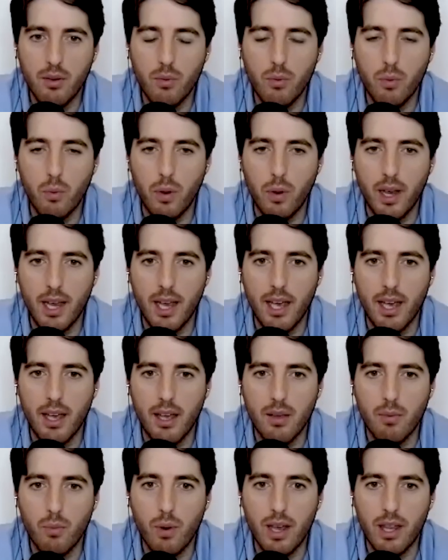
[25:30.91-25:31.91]
where
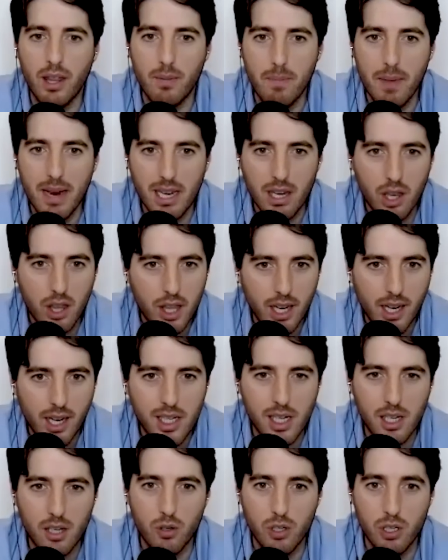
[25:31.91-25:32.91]
the main thing
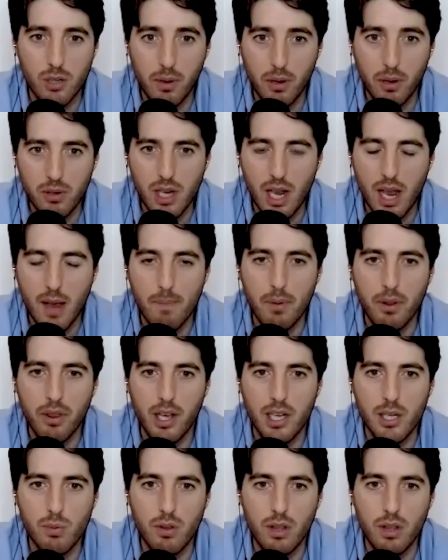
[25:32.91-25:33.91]
is that you're supposed to
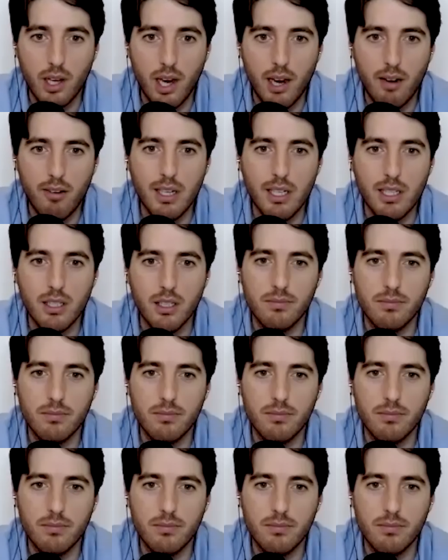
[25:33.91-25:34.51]
empathize with the character?